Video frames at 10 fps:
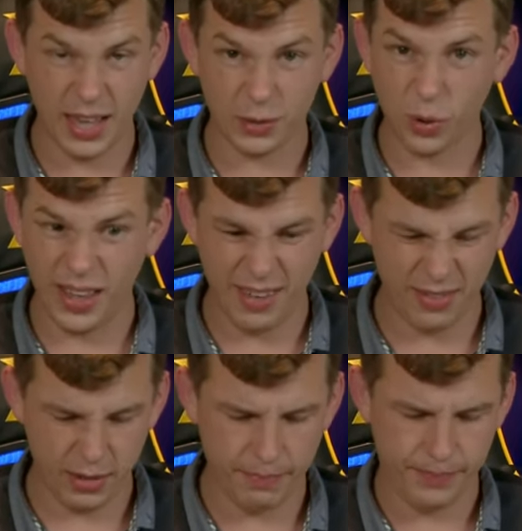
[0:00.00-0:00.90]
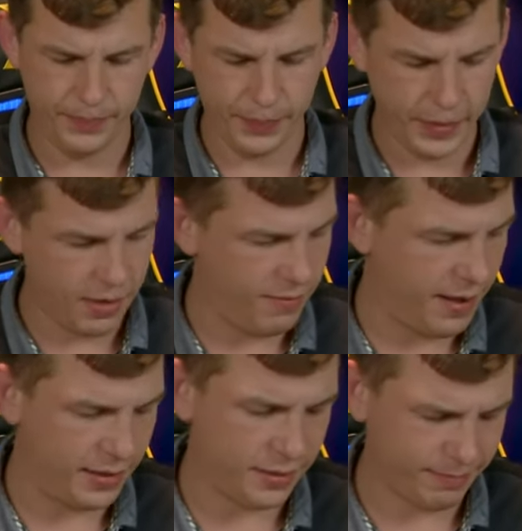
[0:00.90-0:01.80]
It's quite heavy. In
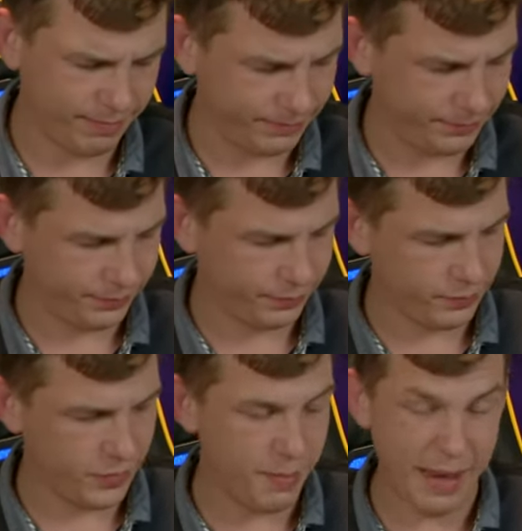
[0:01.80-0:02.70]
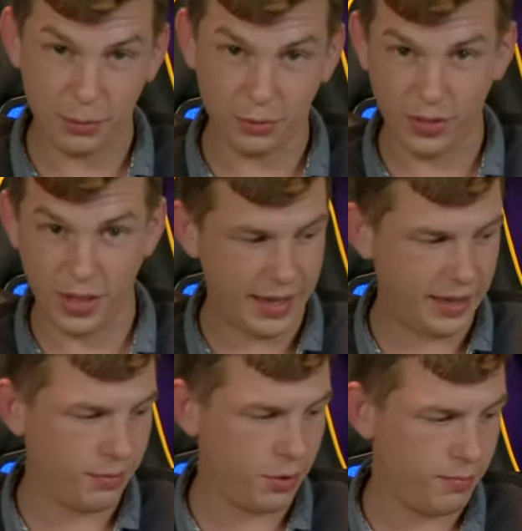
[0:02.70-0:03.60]
fact, the mouse, on the other
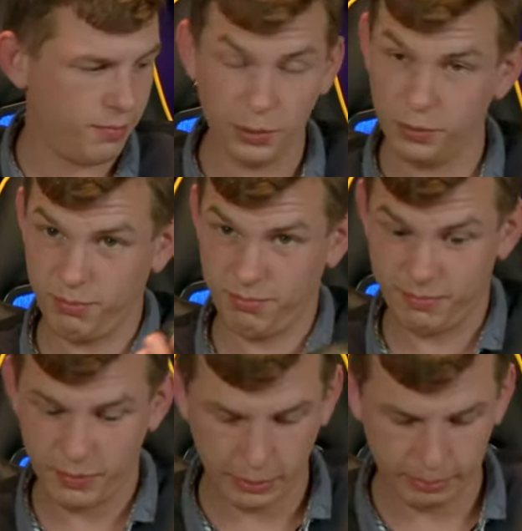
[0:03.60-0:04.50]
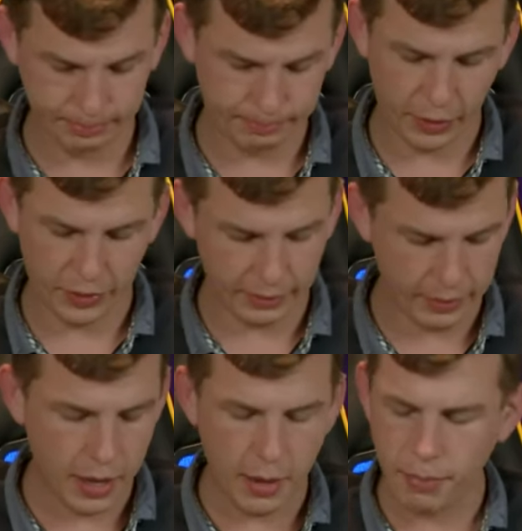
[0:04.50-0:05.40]
hand, though, feels like nothing.
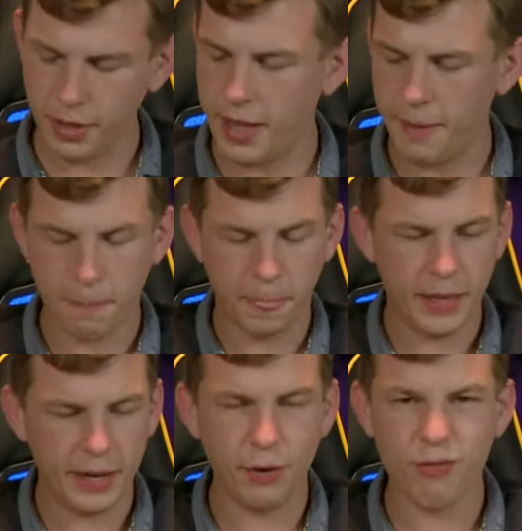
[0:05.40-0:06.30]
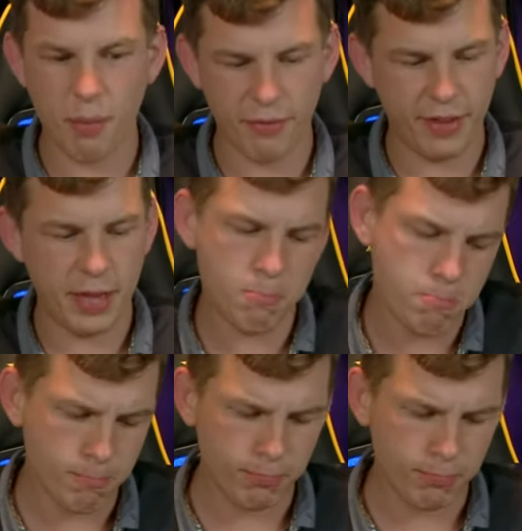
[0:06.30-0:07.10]
But yeah, little rubber feet.